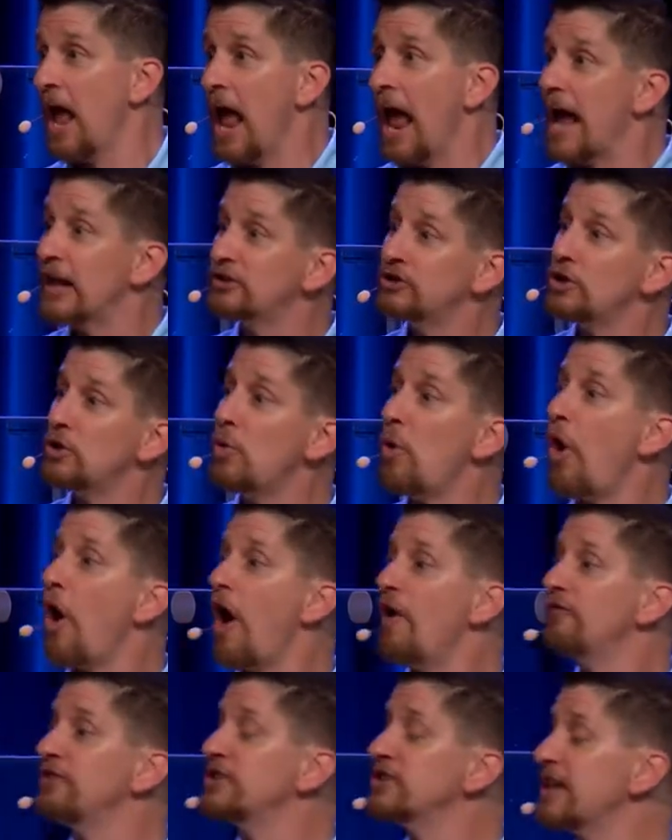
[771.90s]
And so,
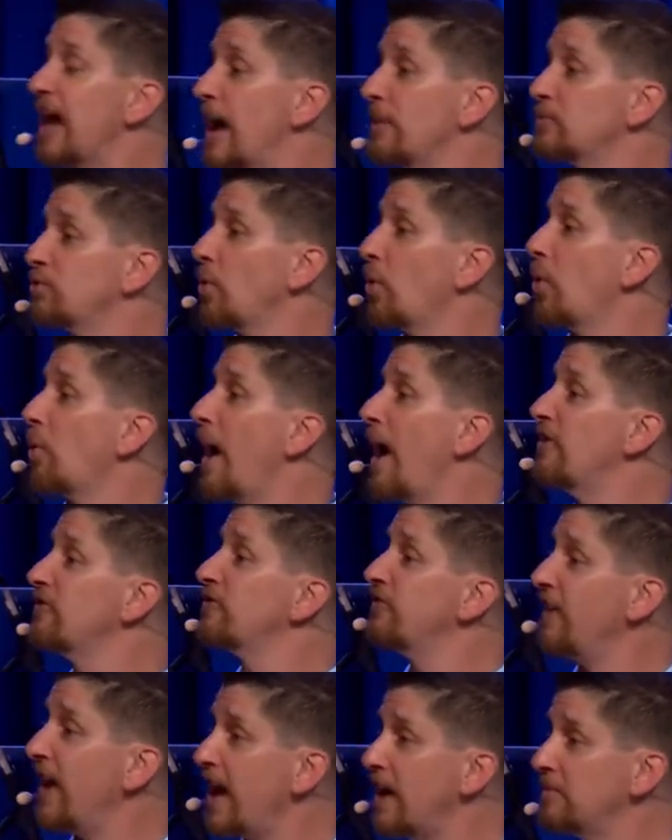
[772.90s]
oftentimes, when we're around
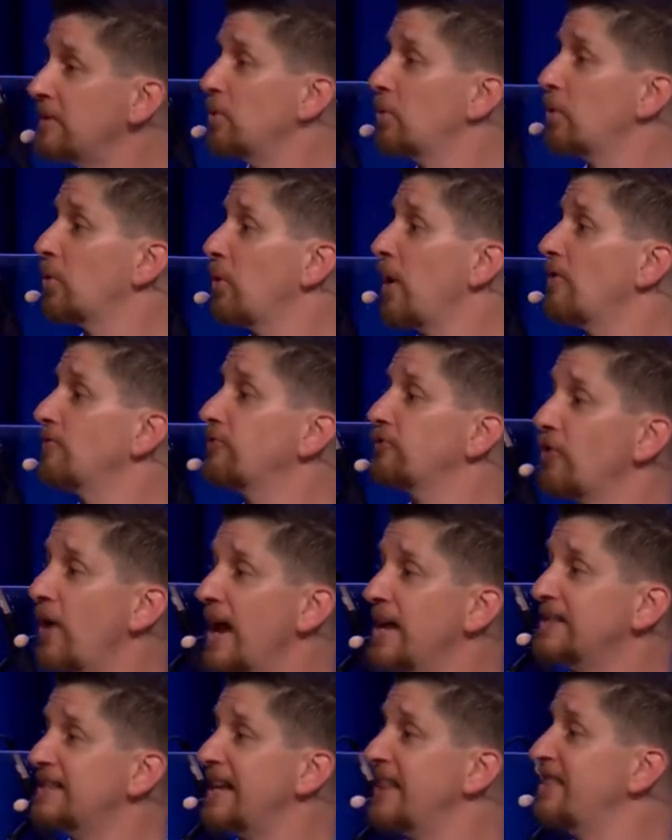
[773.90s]
family, when we're around
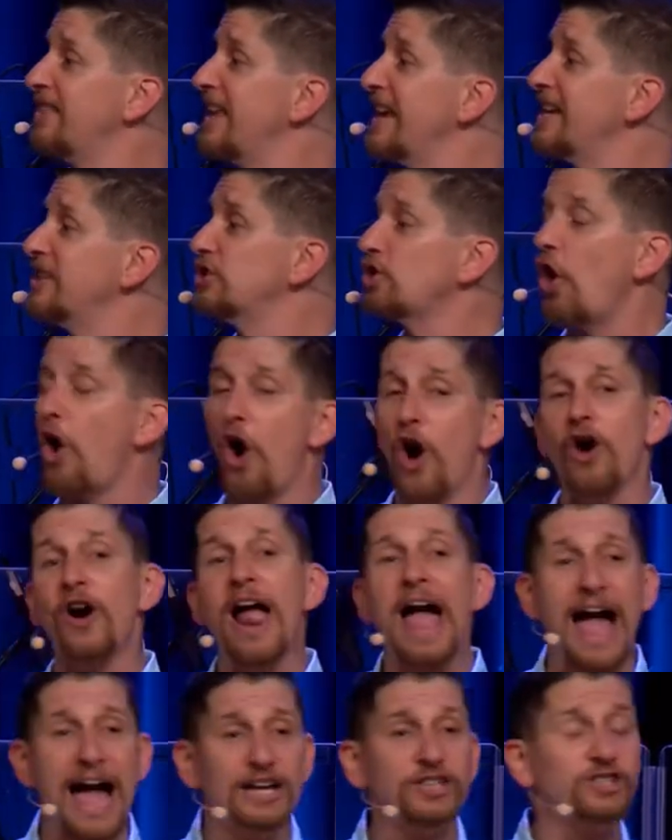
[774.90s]
friends, and things are
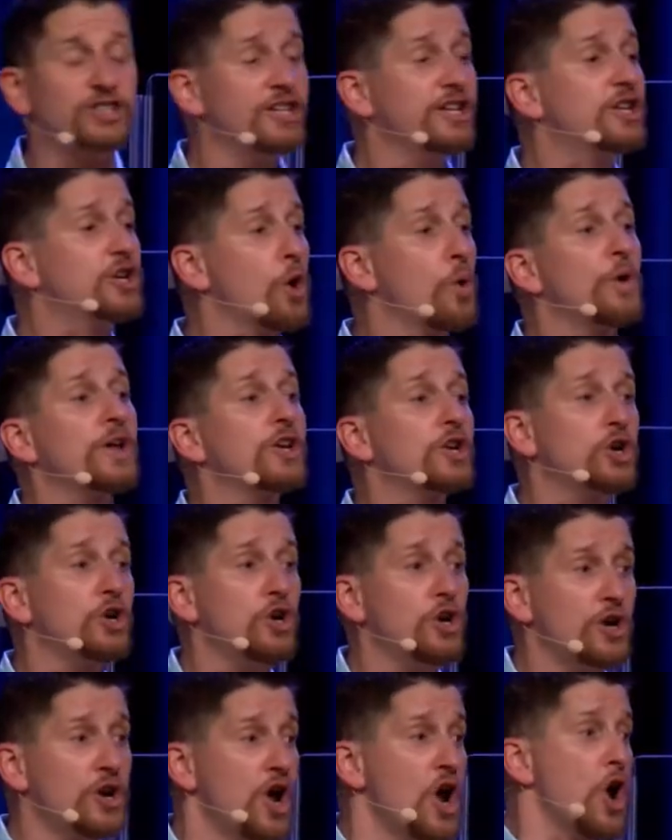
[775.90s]
actually going
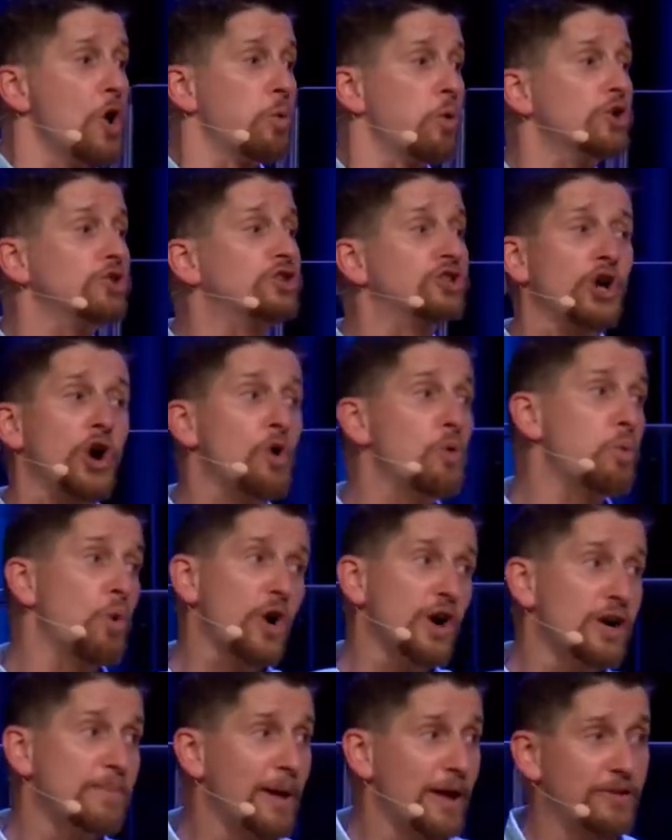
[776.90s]
good, we're so
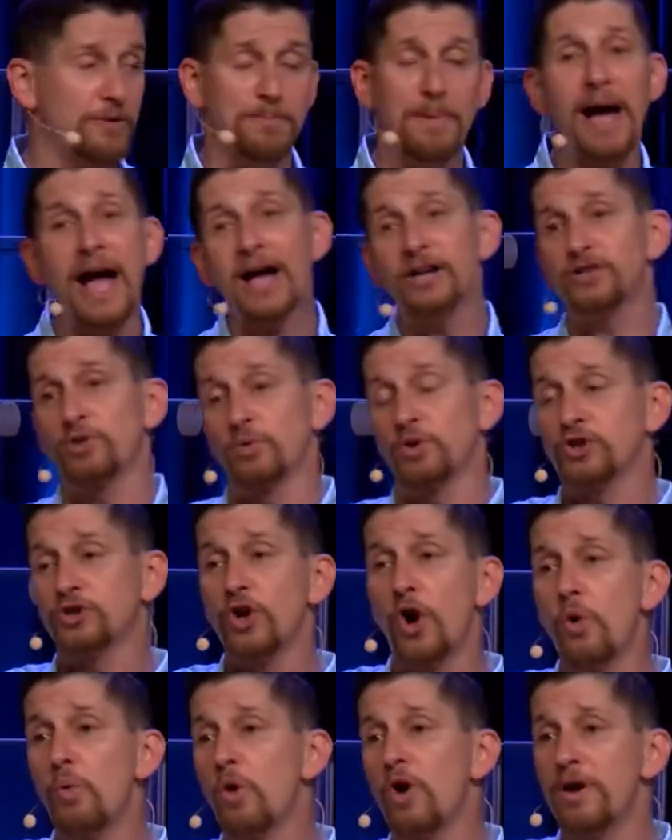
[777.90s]
worried about the past, or we're
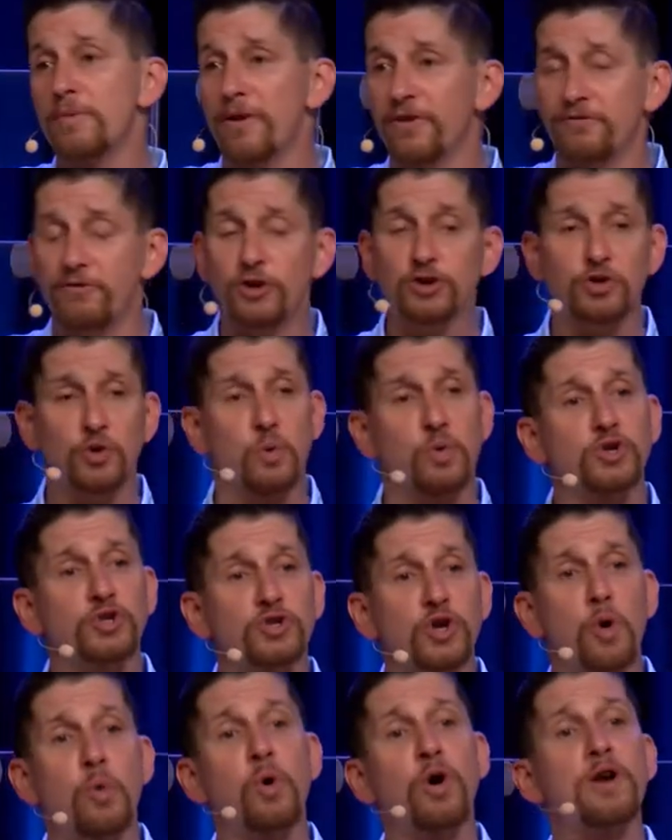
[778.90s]
so worried about the future, or we're
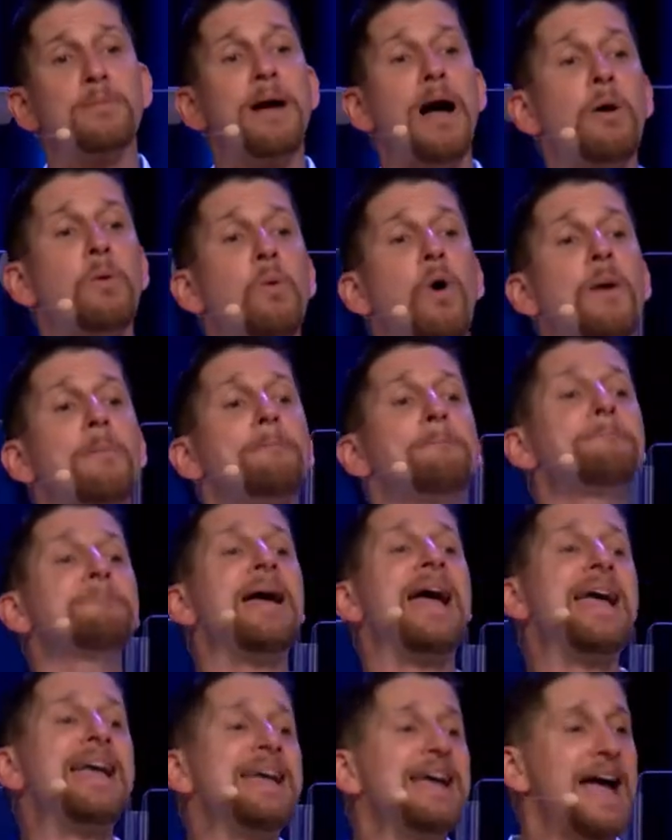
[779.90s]
so worried about what
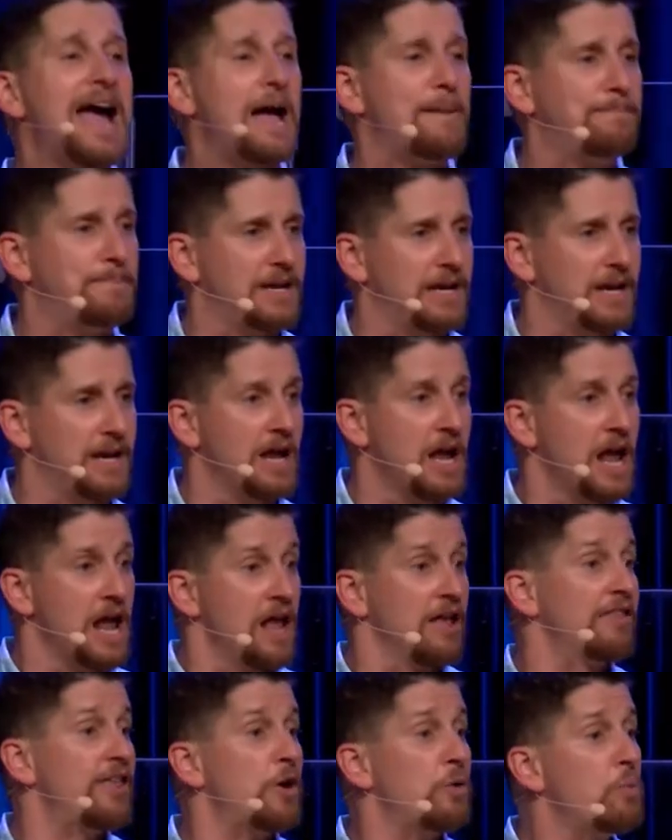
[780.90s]
may happen
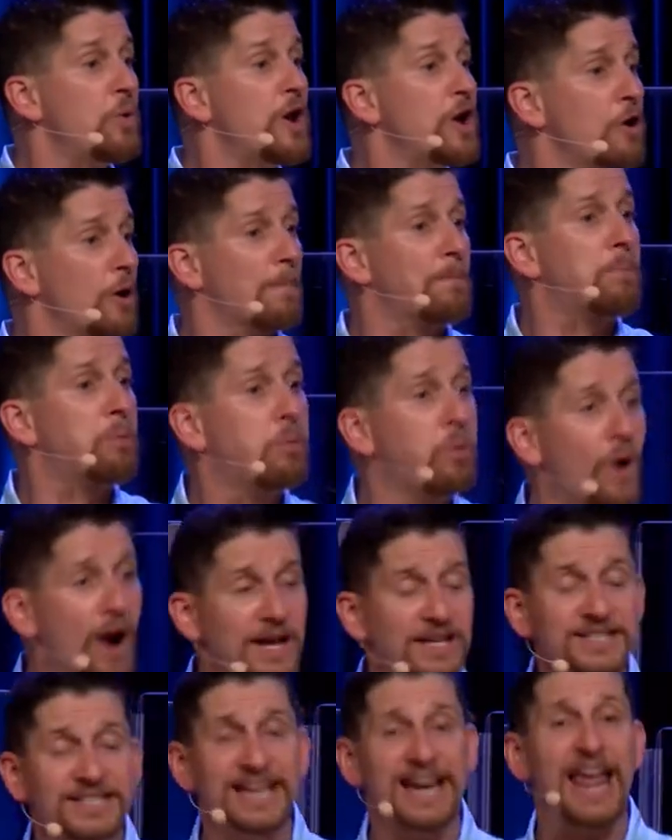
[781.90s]
that we are
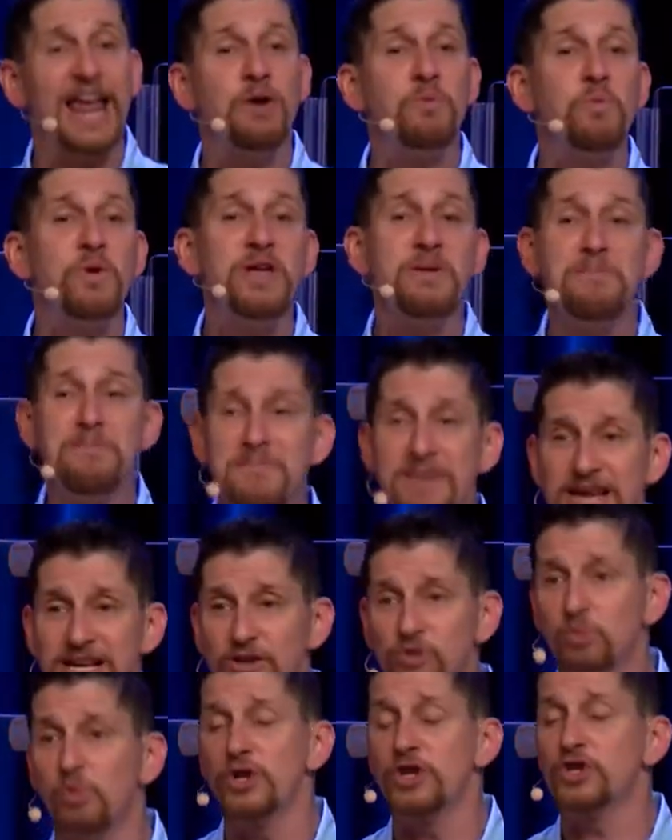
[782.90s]
present and we
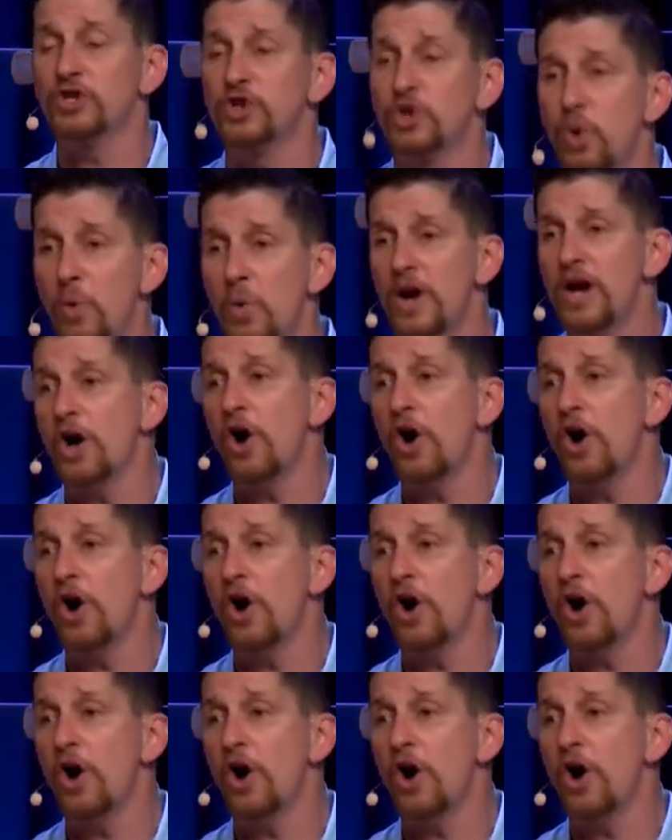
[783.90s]
miss what is going